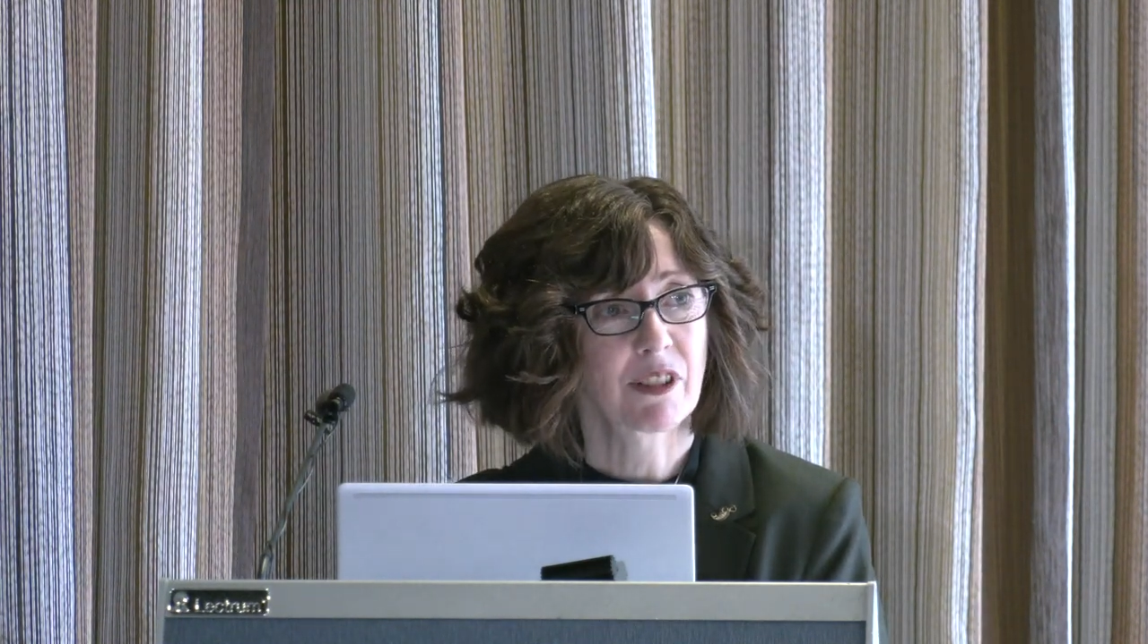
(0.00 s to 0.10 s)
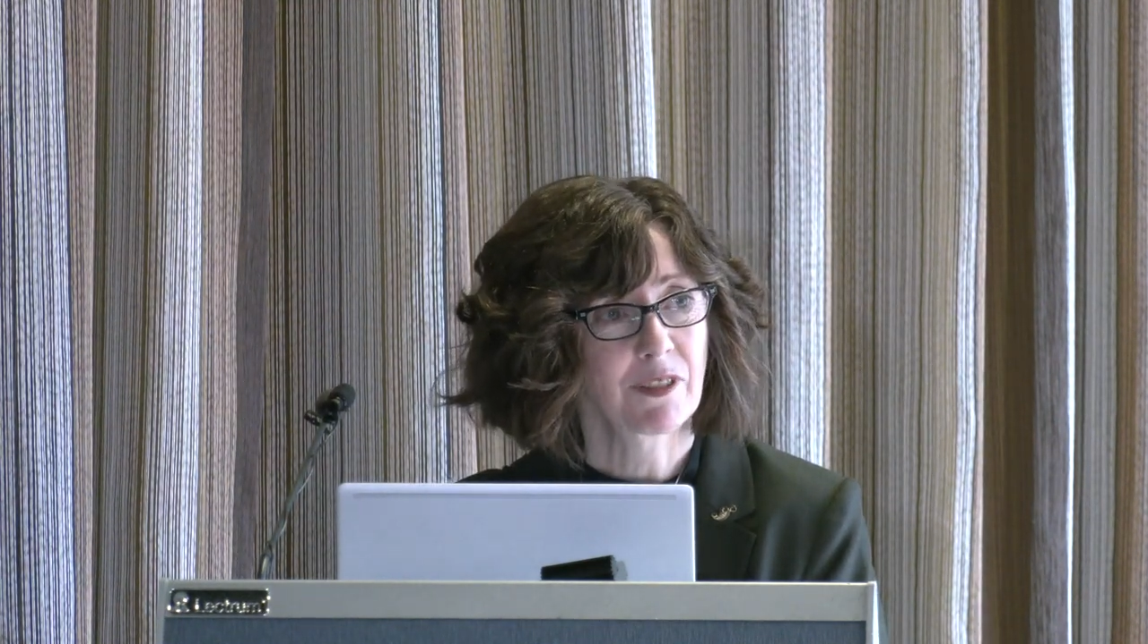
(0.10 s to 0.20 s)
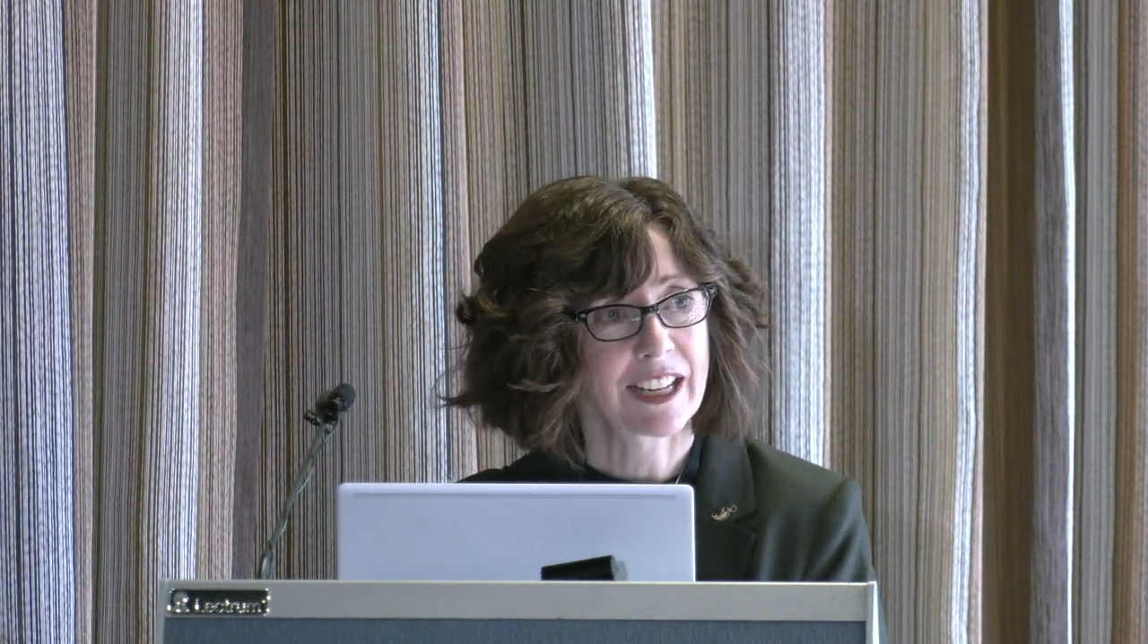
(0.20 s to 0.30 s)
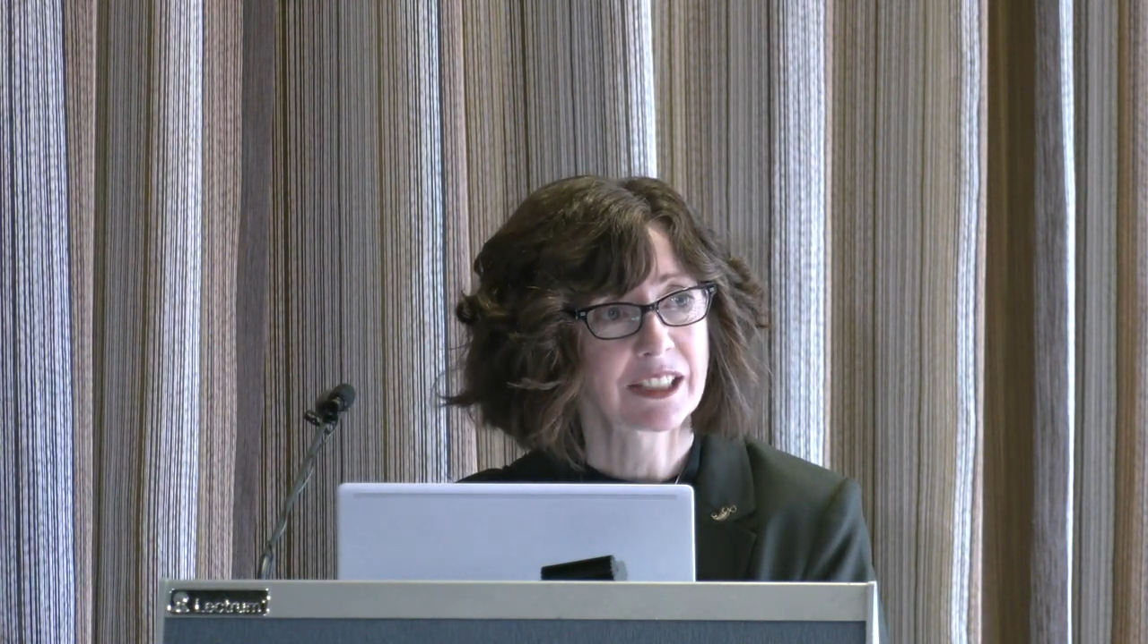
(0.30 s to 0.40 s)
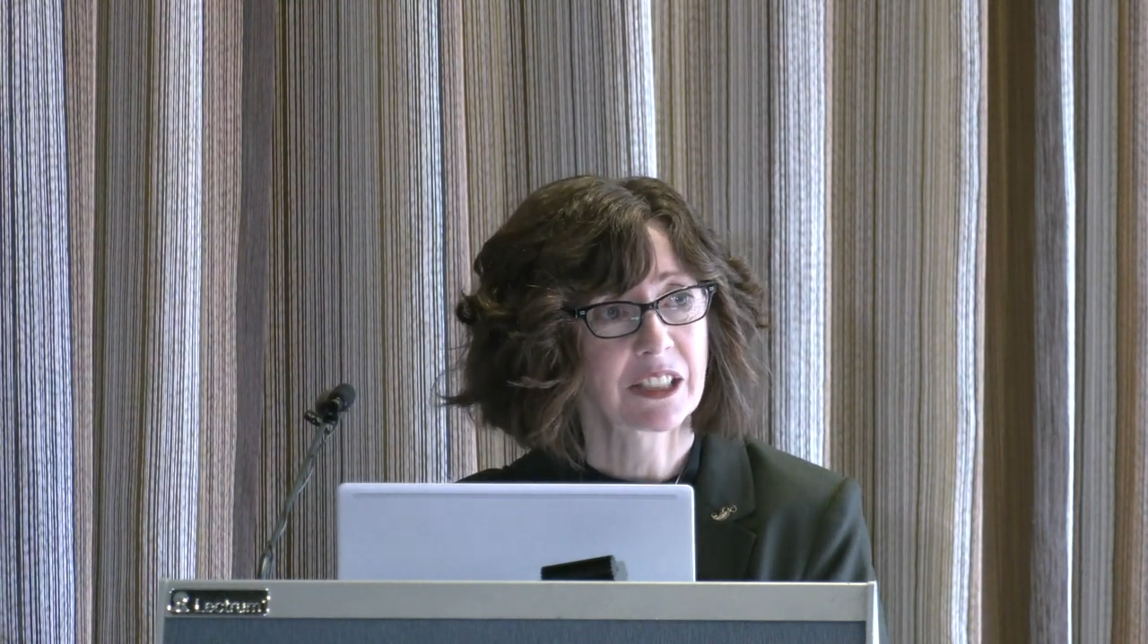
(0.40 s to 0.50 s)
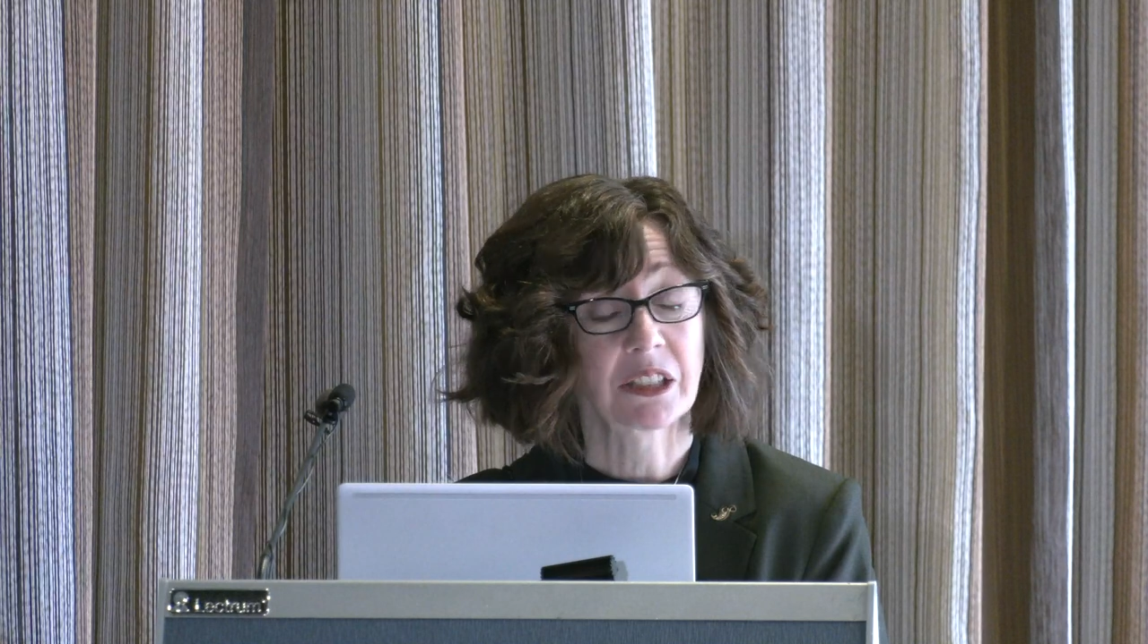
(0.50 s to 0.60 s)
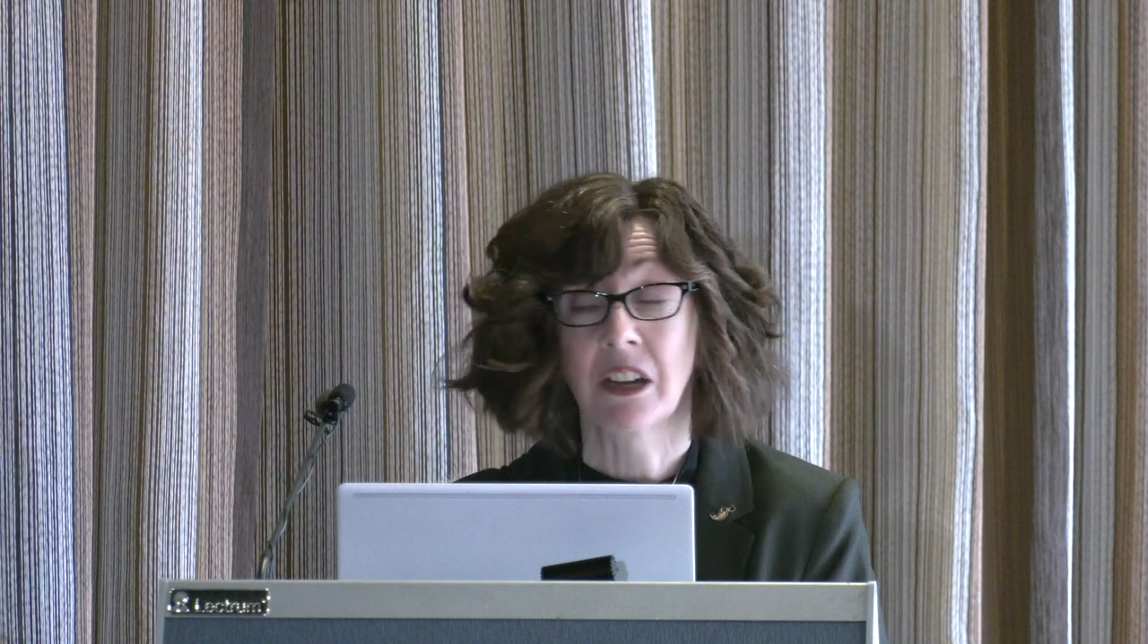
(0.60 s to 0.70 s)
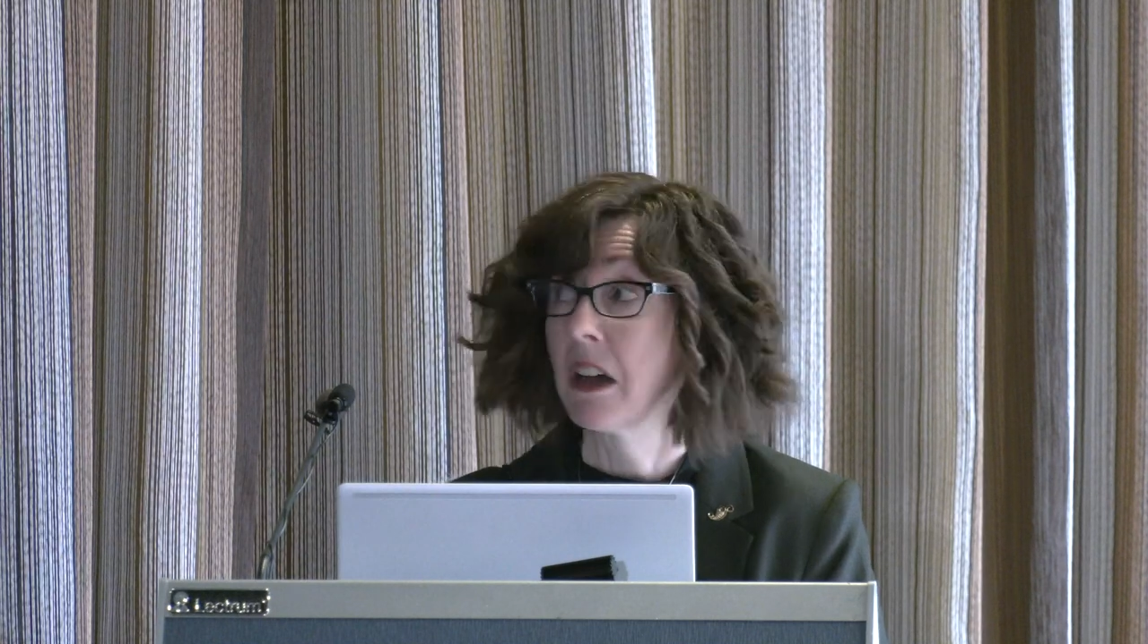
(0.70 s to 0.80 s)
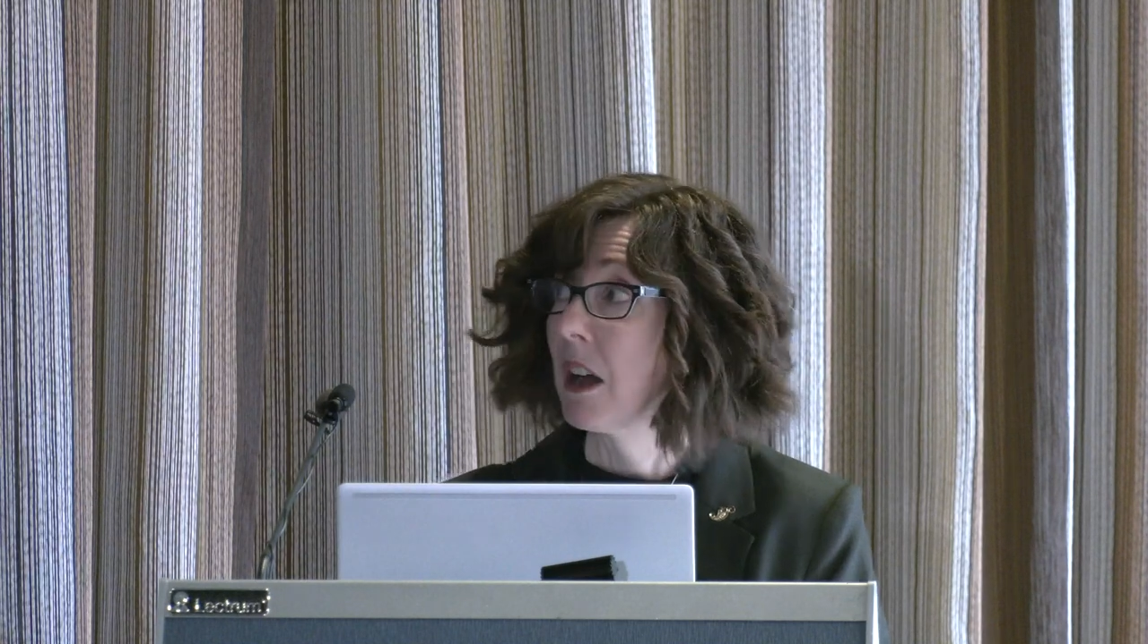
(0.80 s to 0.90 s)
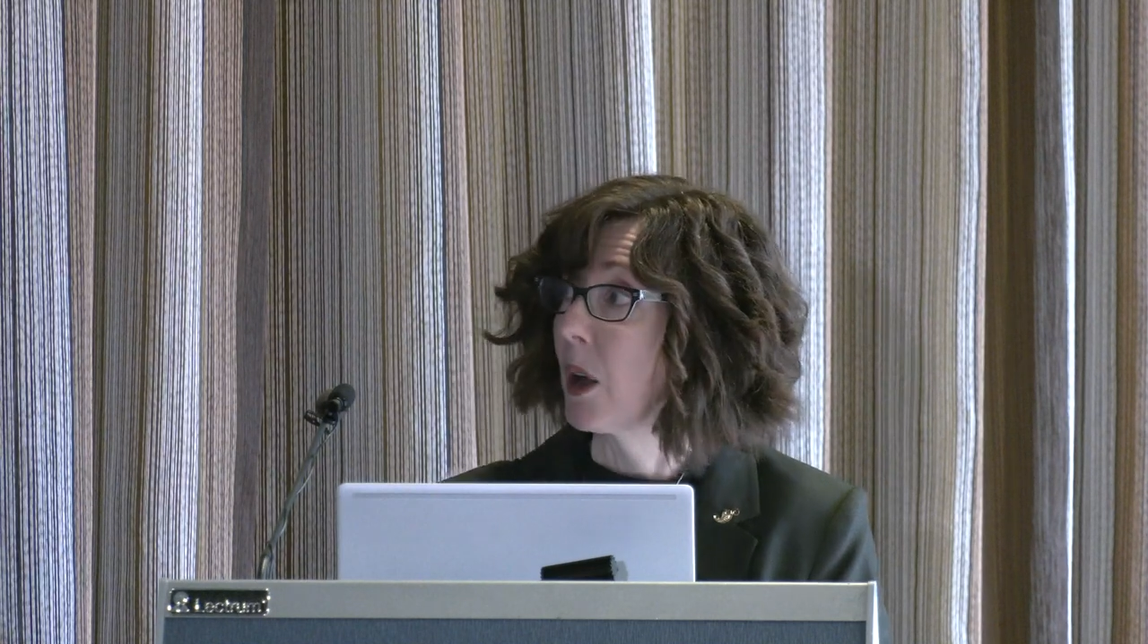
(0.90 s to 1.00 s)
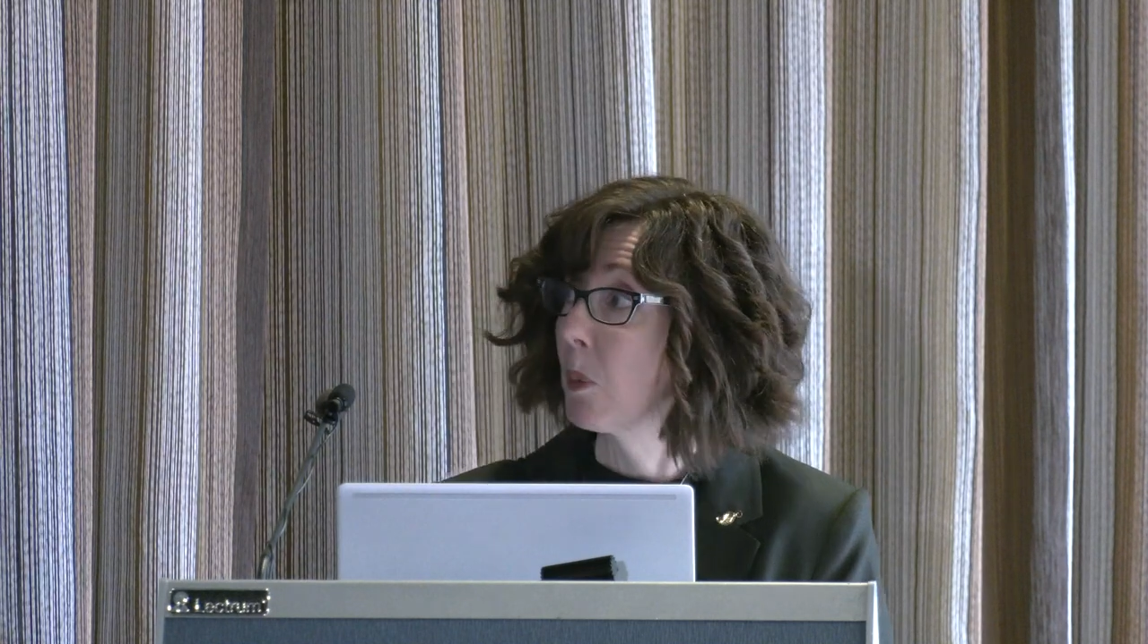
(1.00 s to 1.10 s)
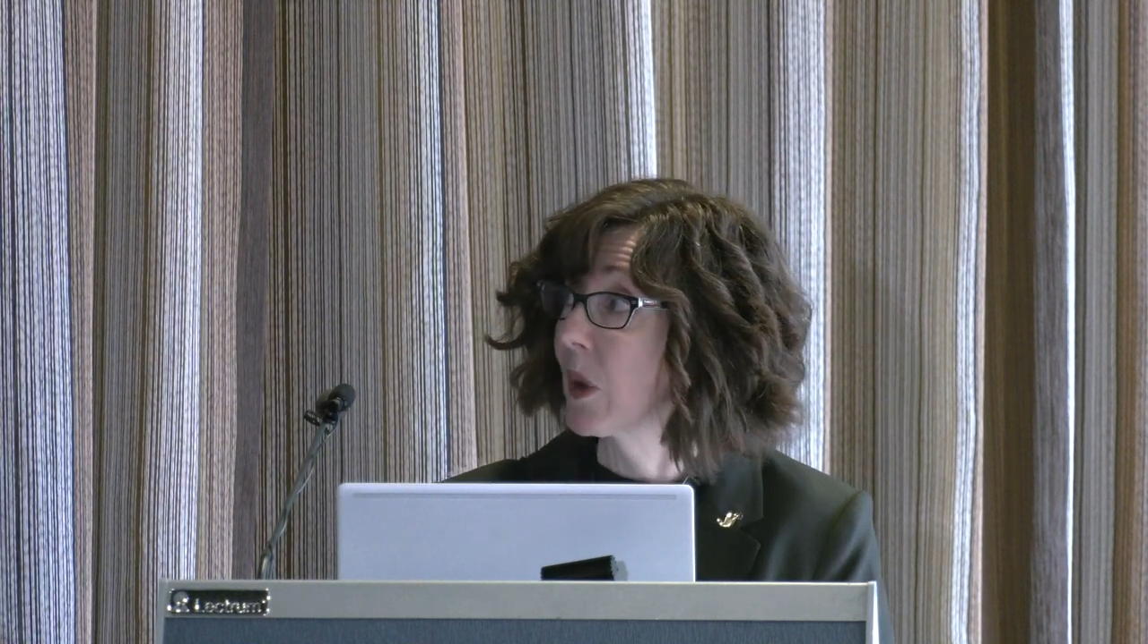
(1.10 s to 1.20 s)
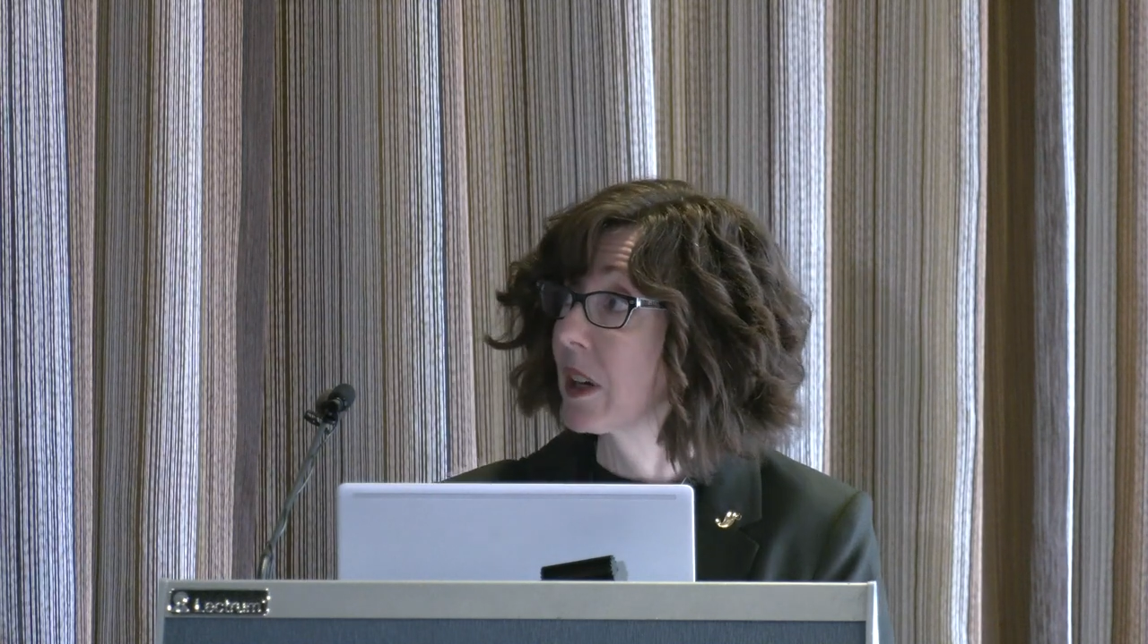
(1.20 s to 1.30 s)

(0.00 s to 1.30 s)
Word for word: reflected on